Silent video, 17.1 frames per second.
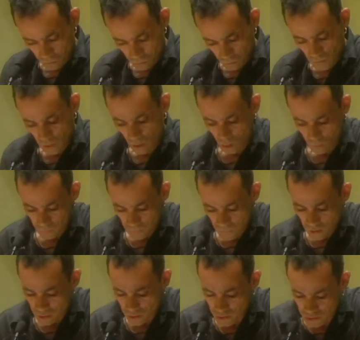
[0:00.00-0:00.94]
Now,
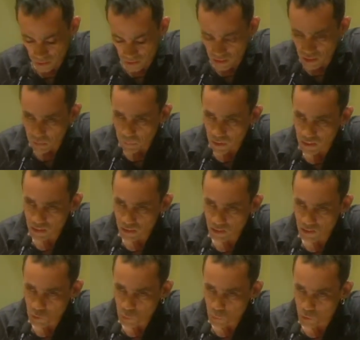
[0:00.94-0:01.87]
the steel
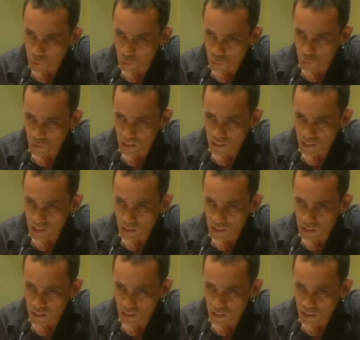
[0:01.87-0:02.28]
muzzles were cool